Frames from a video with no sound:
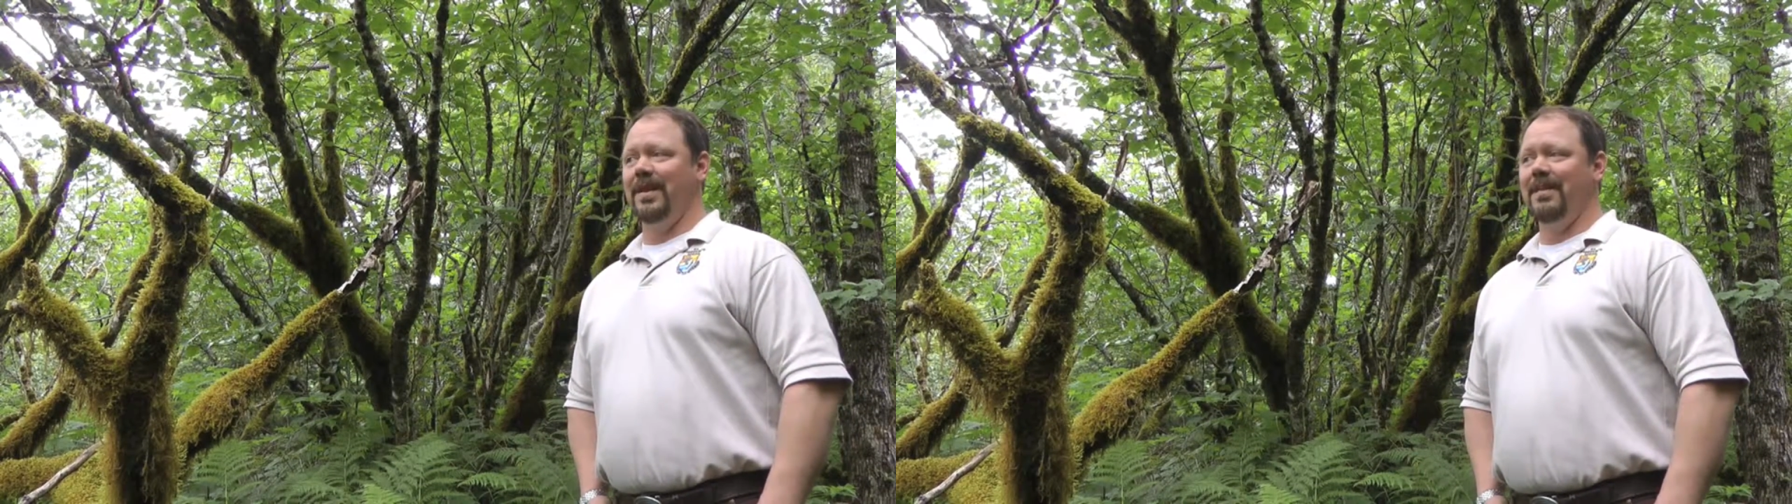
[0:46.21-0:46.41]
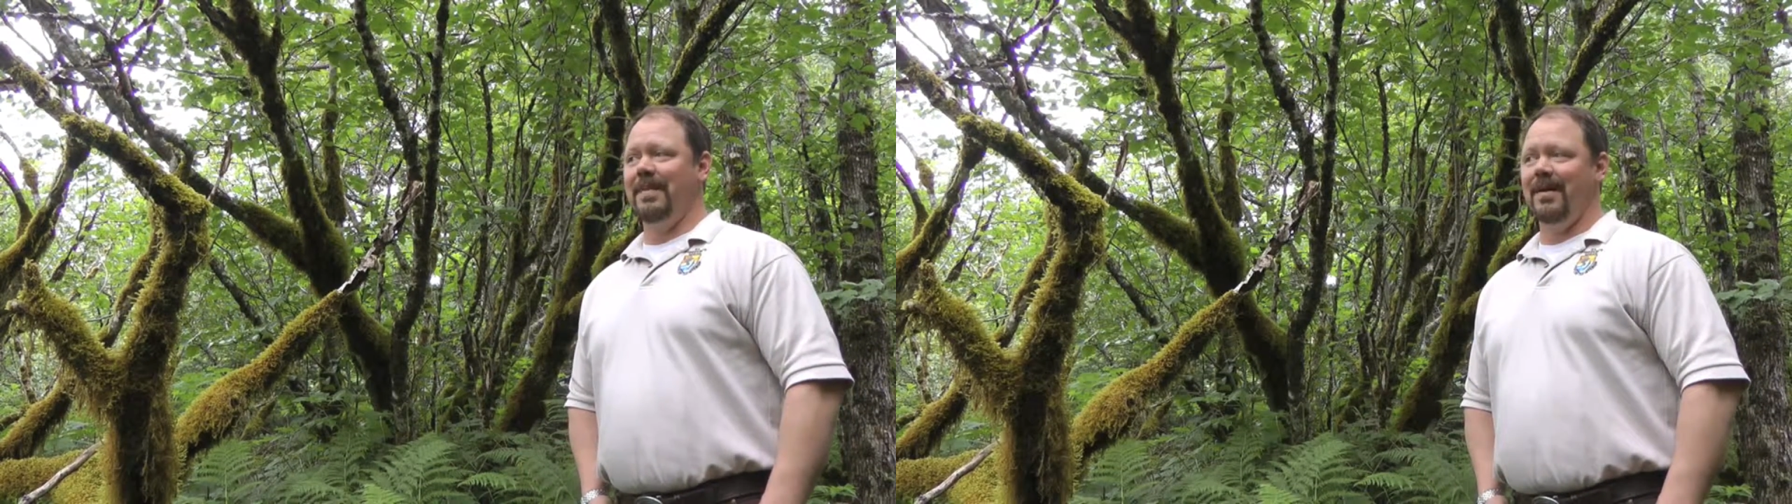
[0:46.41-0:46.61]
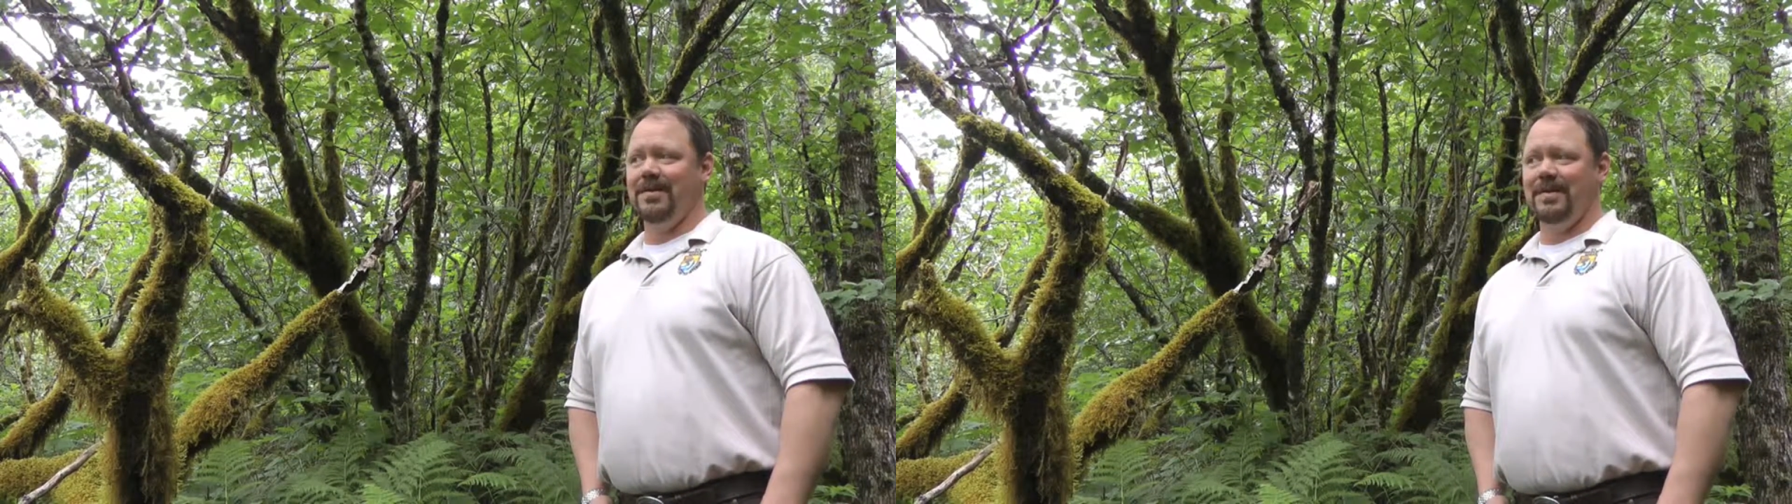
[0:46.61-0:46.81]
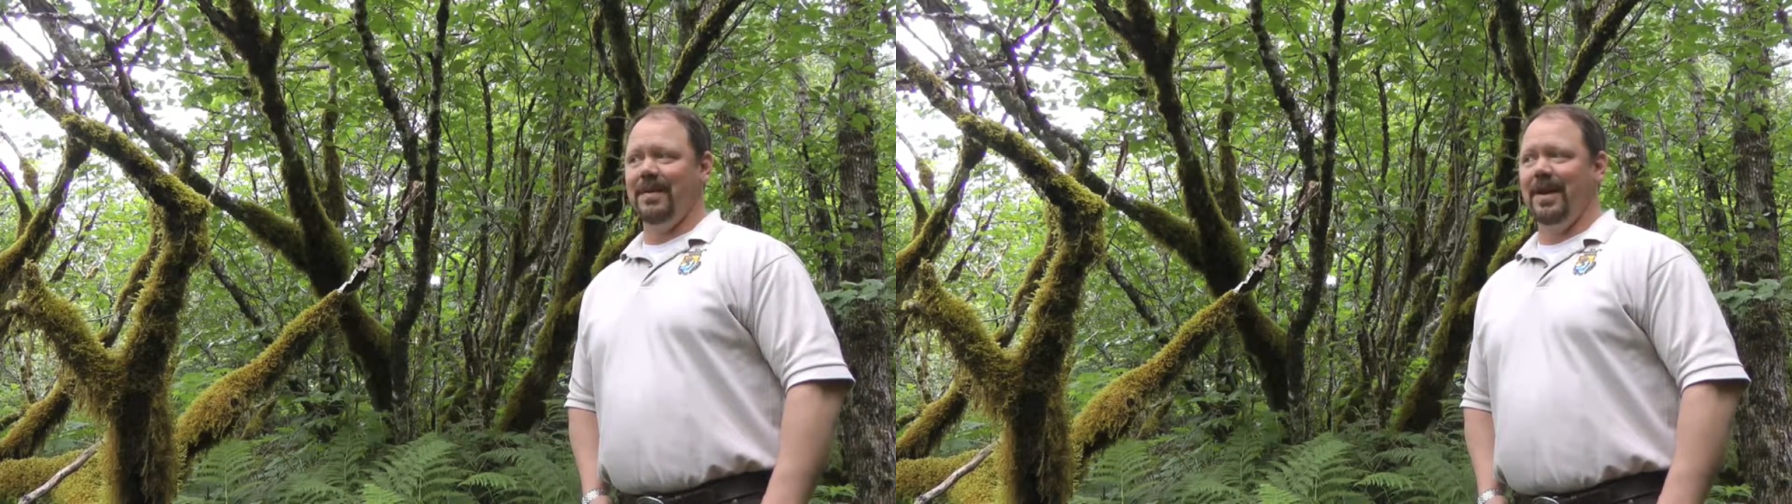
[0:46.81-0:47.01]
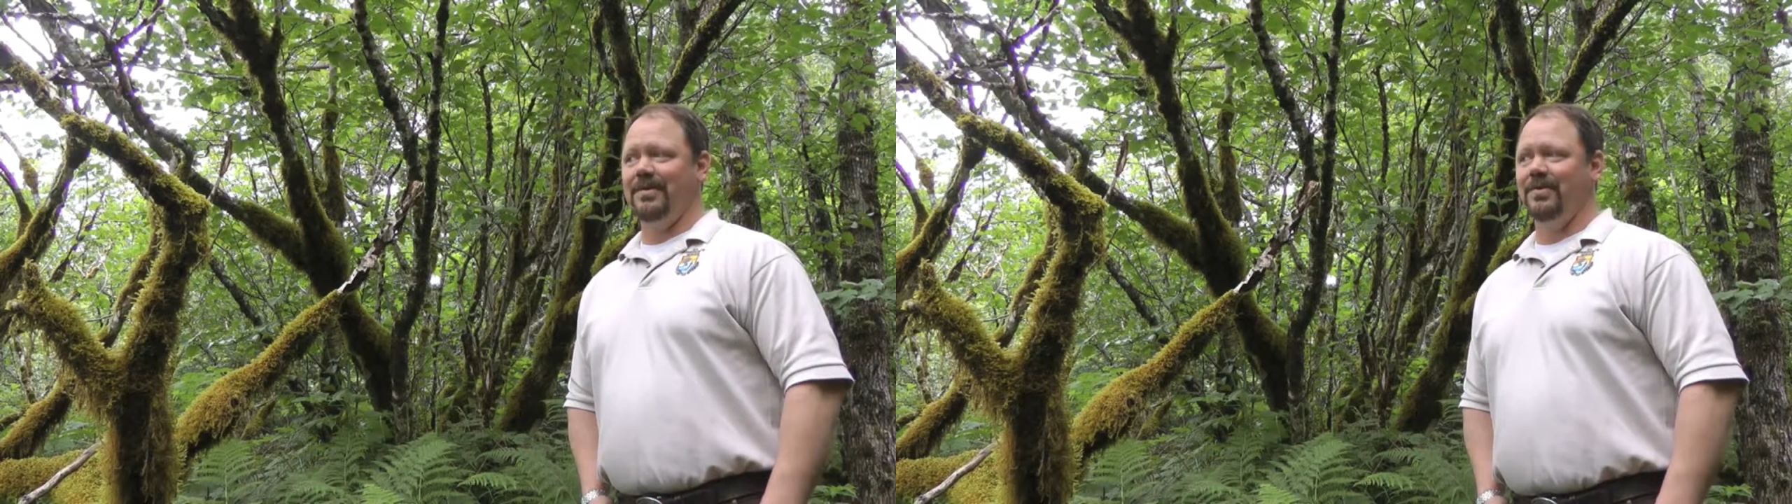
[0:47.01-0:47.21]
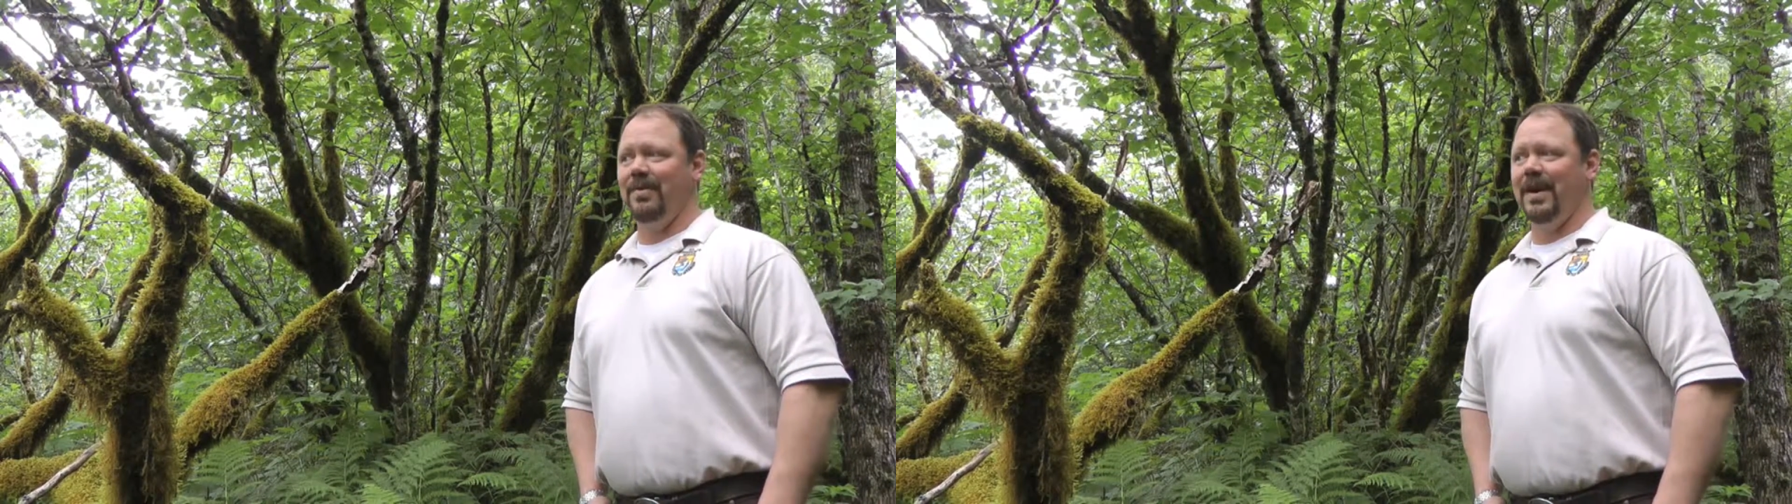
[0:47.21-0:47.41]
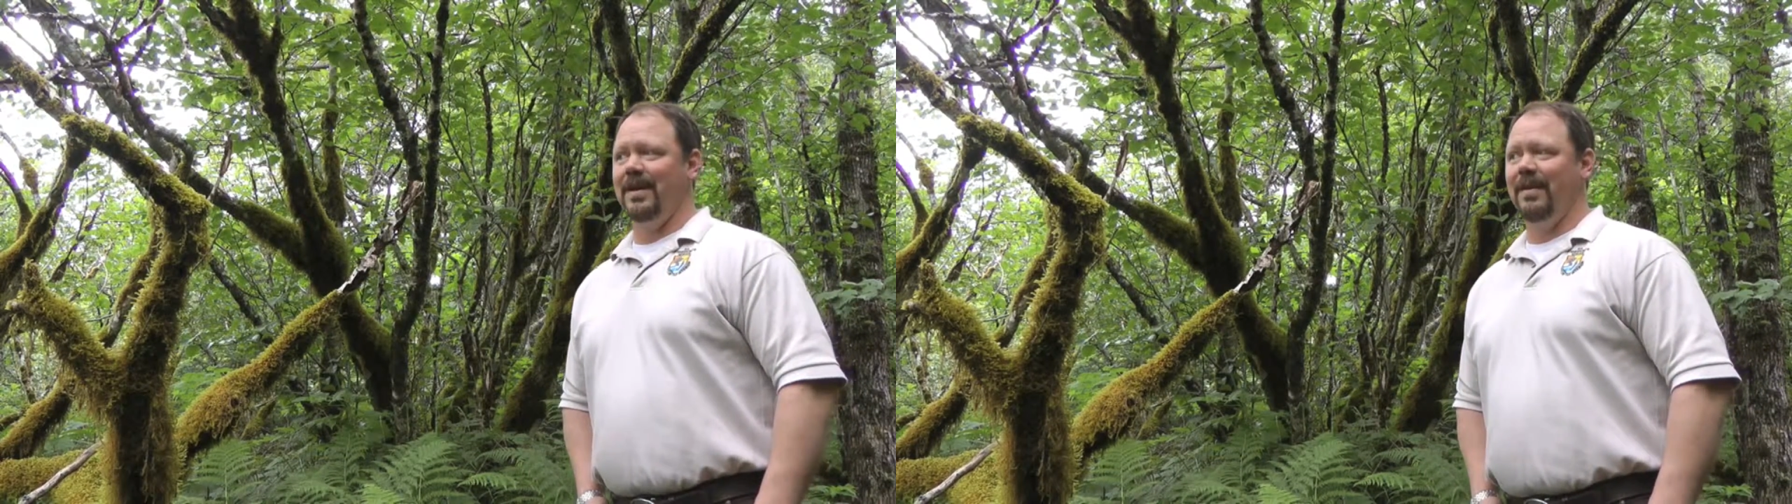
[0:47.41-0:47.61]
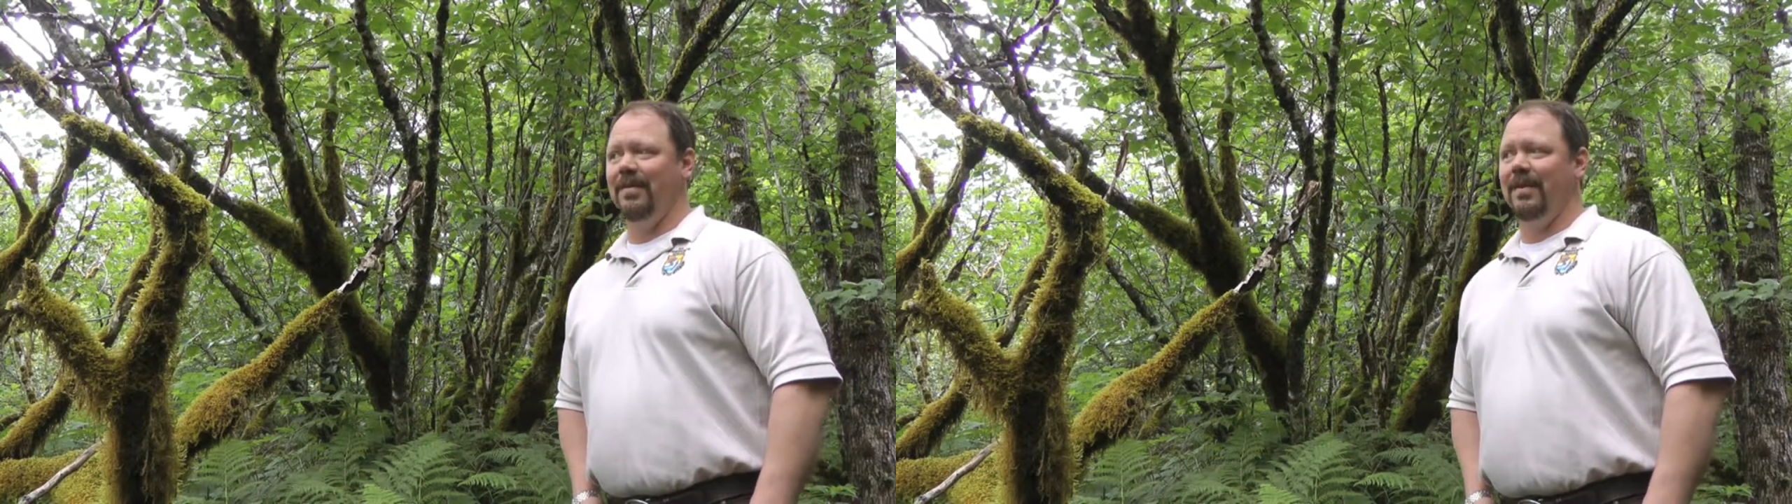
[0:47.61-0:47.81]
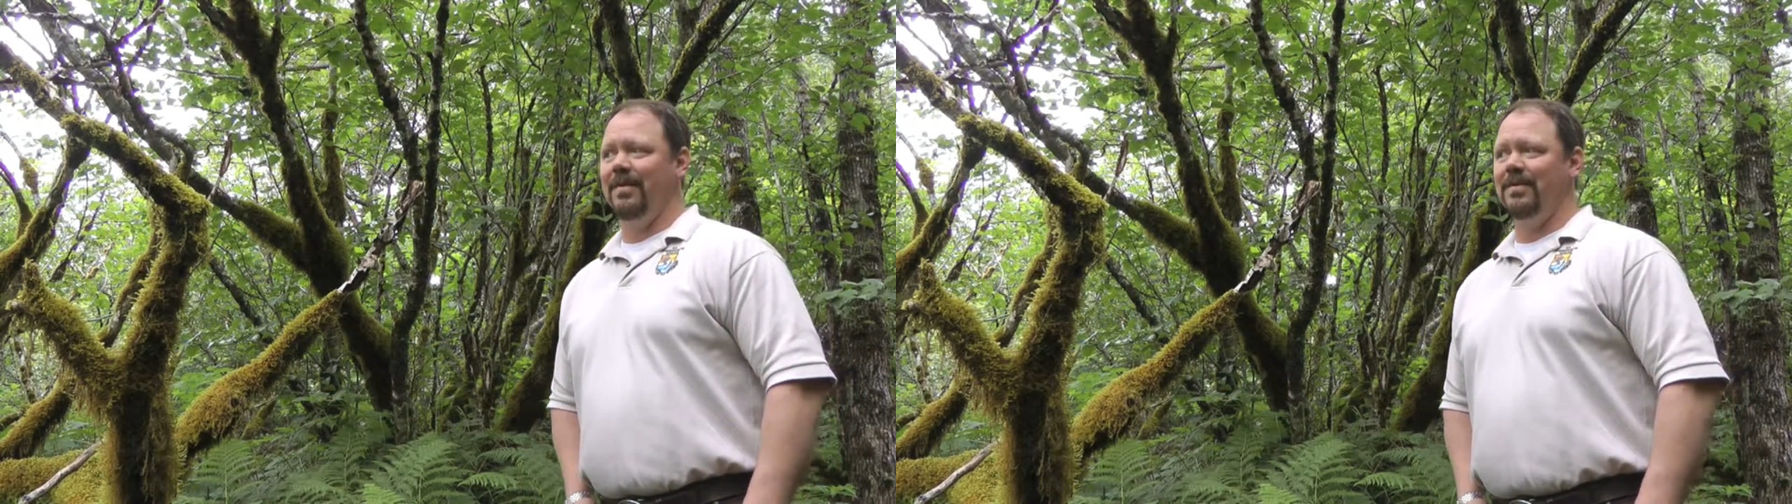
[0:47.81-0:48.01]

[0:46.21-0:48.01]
within the boundaries of a National Wildlife